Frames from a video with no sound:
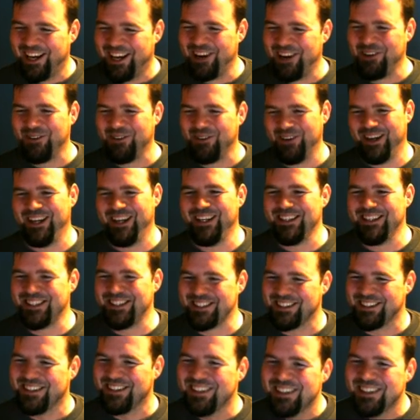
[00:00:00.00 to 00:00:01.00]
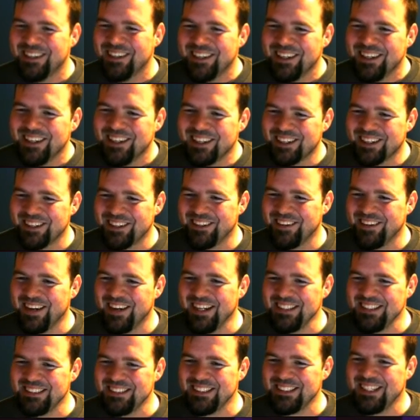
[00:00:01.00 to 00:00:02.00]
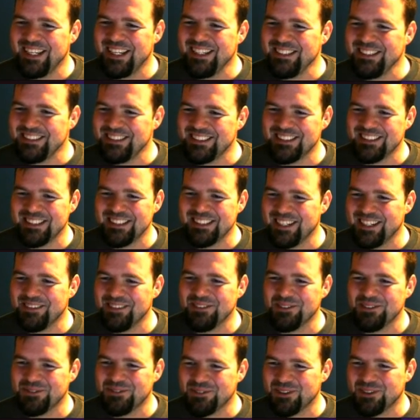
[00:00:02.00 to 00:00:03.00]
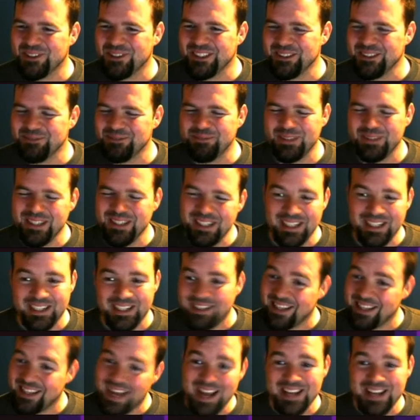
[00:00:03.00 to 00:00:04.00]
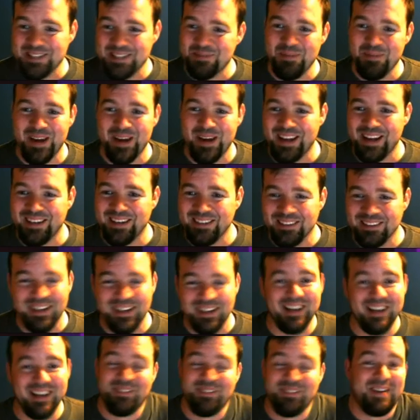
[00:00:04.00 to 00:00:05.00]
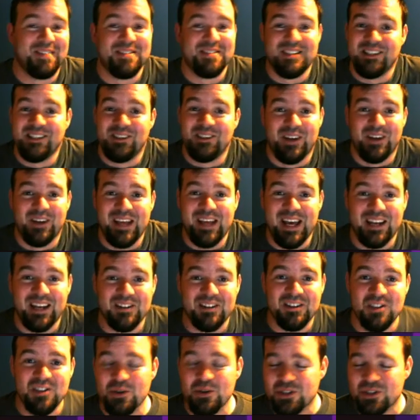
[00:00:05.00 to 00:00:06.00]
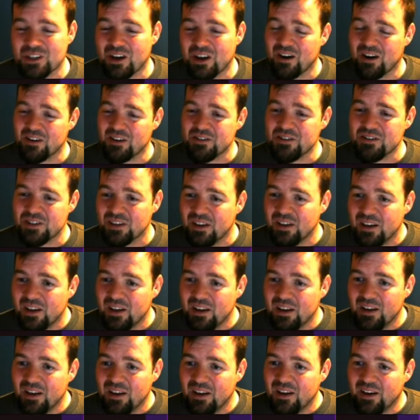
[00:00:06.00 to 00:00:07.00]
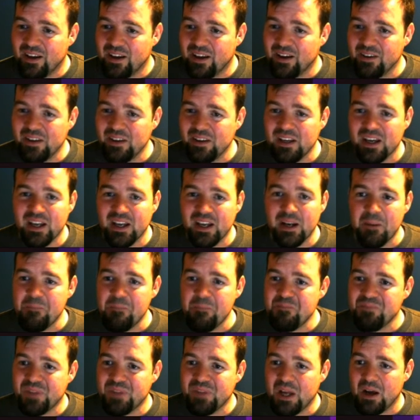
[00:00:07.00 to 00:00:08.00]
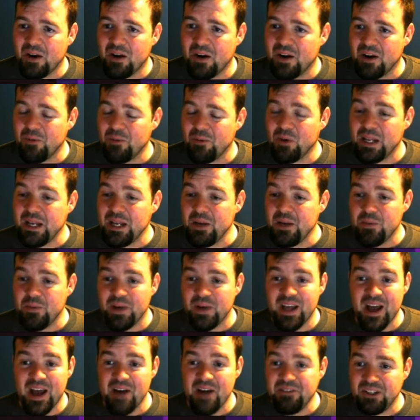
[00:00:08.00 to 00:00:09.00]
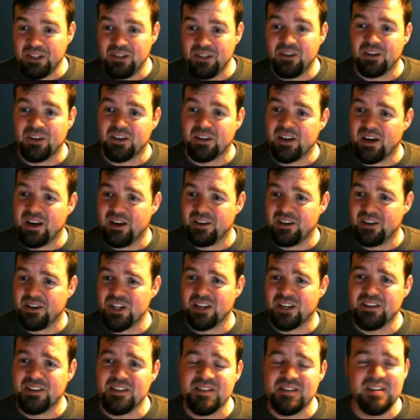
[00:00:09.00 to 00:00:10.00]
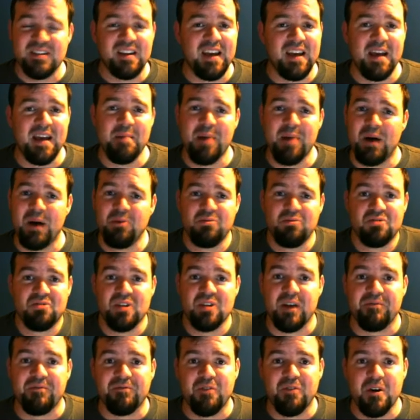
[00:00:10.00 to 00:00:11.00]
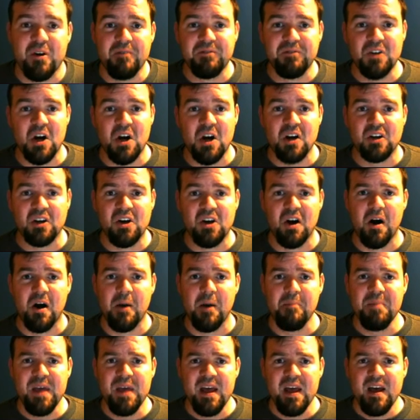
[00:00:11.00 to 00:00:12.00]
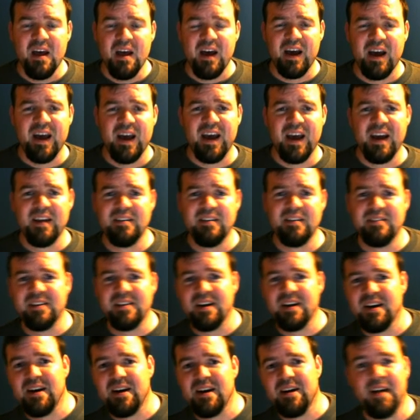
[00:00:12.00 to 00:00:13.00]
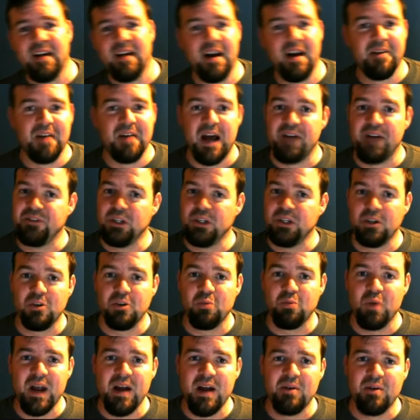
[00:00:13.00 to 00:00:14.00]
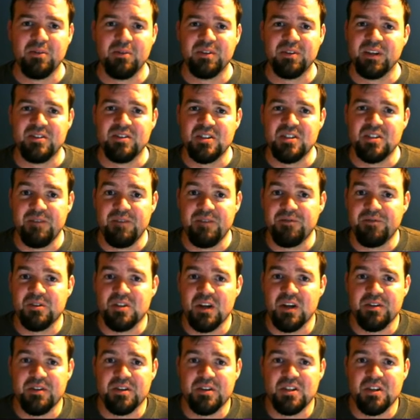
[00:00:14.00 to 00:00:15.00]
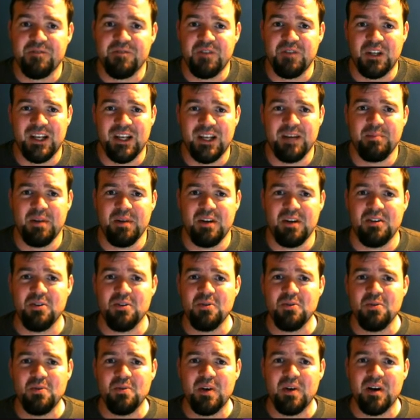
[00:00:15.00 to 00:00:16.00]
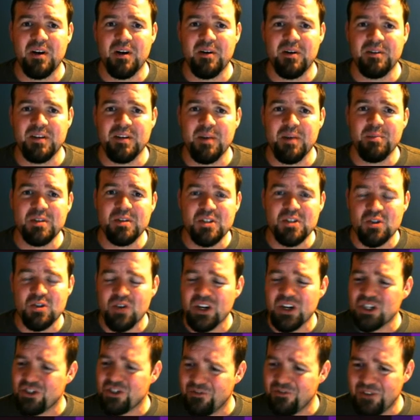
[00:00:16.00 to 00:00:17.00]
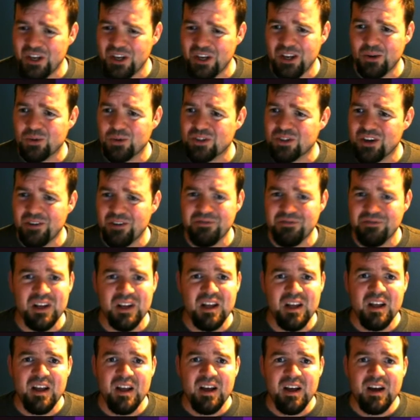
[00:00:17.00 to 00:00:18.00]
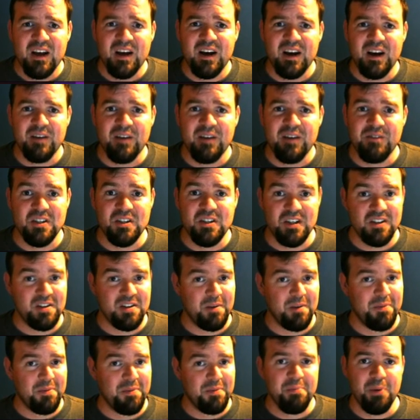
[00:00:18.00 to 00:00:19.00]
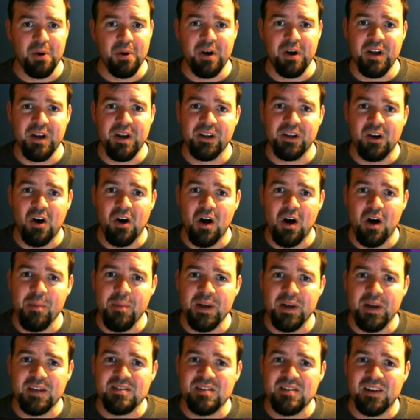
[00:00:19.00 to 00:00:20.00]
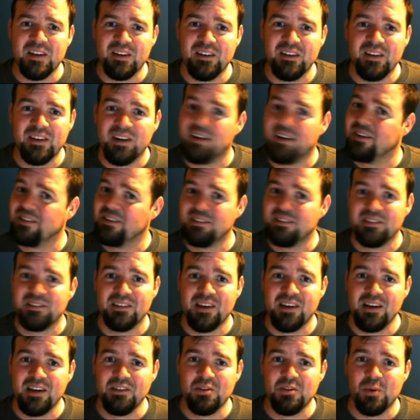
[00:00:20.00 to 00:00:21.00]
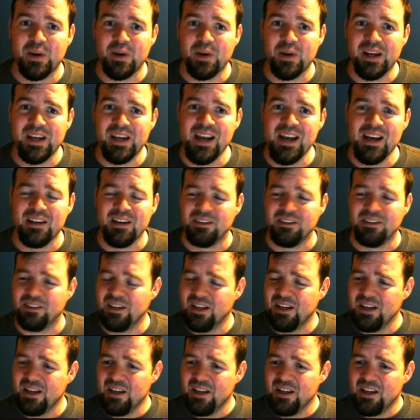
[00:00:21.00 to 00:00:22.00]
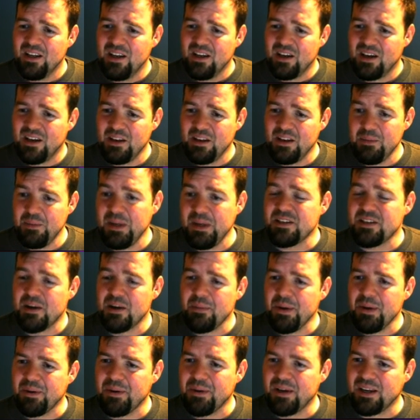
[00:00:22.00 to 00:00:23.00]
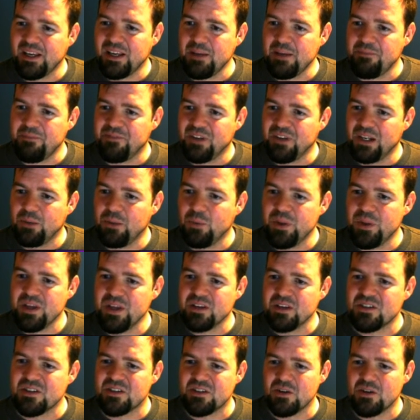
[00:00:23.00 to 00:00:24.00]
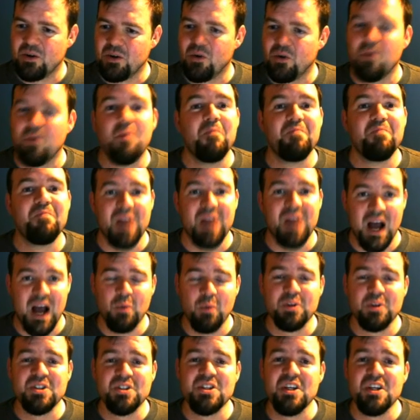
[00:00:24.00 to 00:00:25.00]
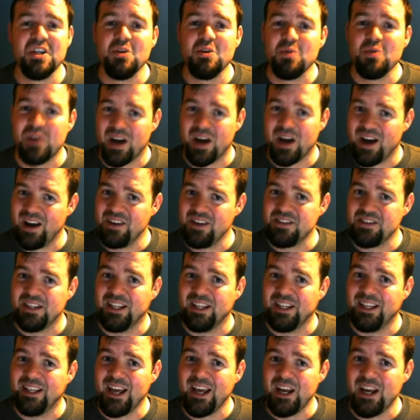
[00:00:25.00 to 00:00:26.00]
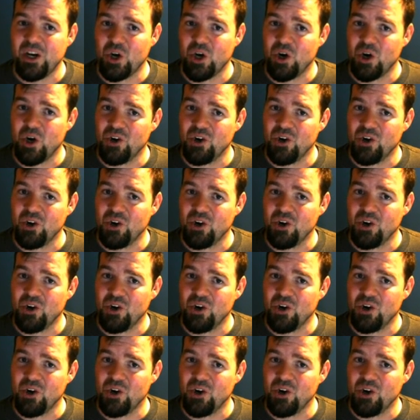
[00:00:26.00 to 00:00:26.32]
All right. Congratulations, level four completed. Thanks, man. I'm still only getting two stars. I don't get it. All right. Well, anyway, have a look. Uh, check this game out it's at friv.com and uh, have a look around and see if there's other stuff you'd like me to do uh, demonstration videos of. Uh, if you see something, put it in the comments and uh, I'll do what I can. Uh, in the meantime, I'm going to keep fiddling with this, so I will see you guys later.